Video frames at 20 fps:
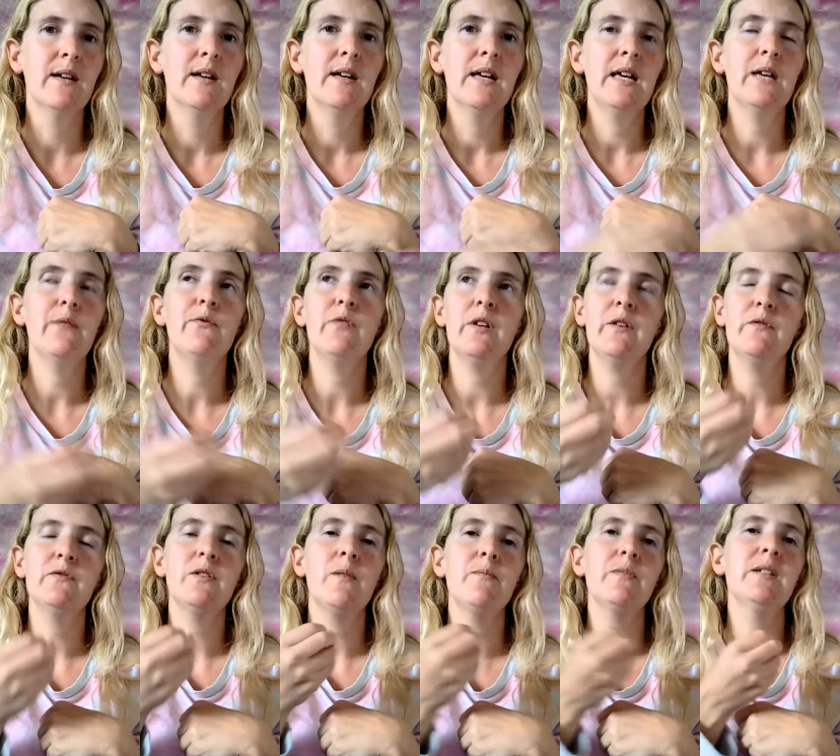if
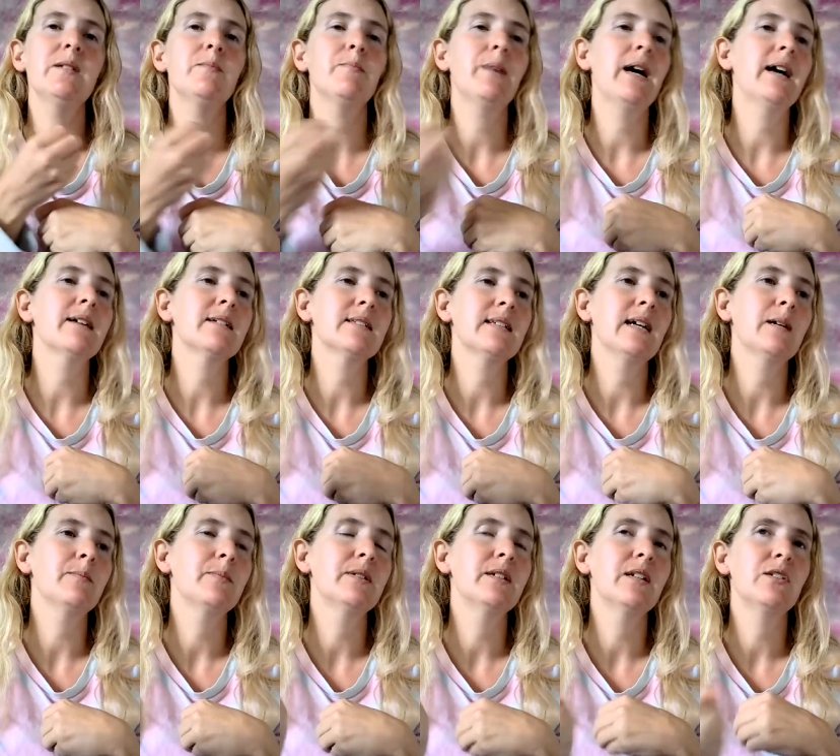if something bad has
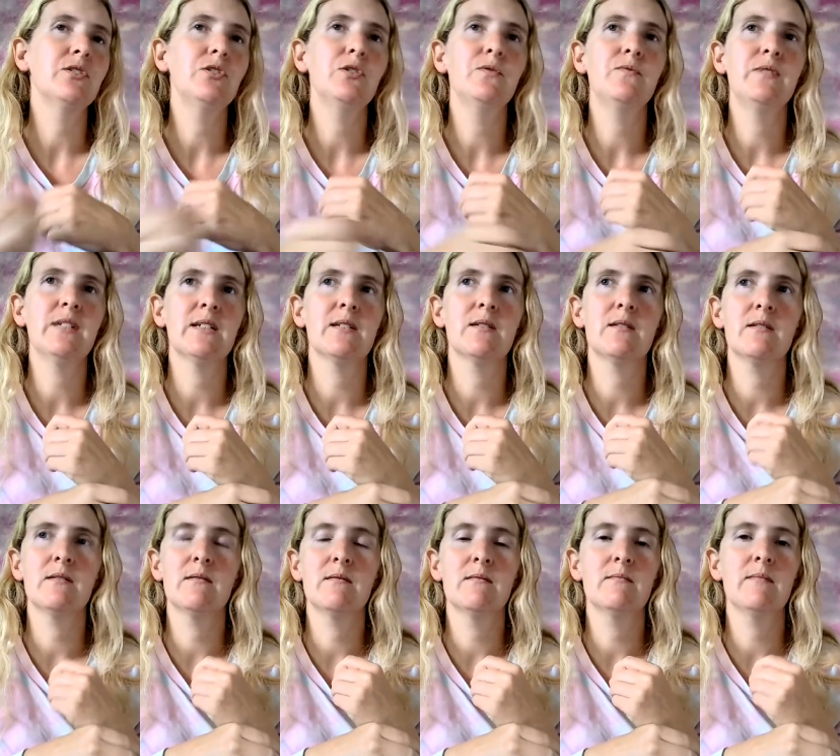happened and you've
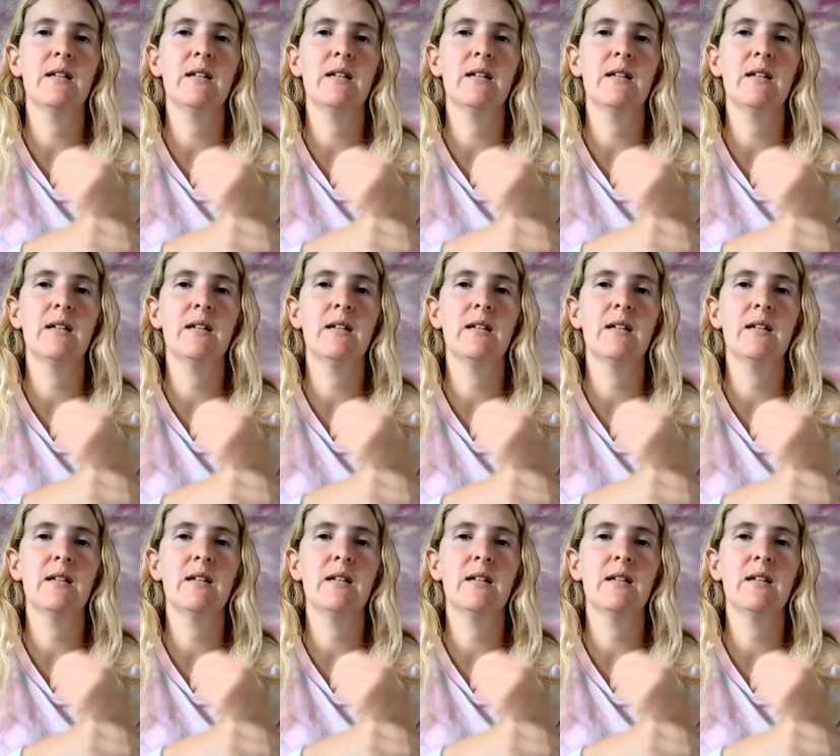just